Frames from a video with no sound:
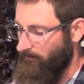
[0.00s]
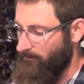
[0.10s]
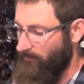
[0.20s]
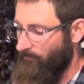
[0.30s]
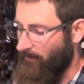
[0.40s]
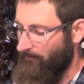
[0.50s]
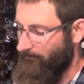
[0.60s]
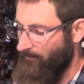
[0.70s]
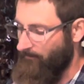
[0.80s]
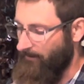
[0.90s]
Depart
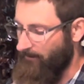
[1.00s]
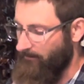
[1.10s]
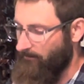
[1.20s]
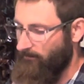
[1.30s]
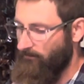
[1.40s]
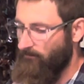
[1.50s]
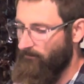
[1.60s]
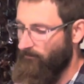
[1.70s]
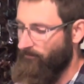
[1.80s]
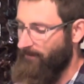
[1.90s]
from me, you
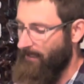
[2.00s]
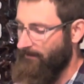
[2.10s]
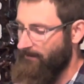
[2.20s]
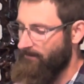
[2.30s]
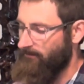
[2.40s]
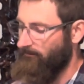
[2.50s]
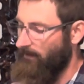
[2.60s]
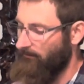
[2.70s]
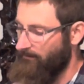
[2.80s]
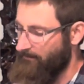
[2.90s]
who practice
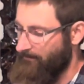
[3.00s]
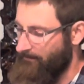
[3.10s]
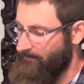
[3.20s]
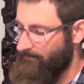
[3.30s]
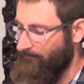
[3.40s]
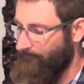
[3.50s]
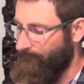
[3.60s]
lawlessness.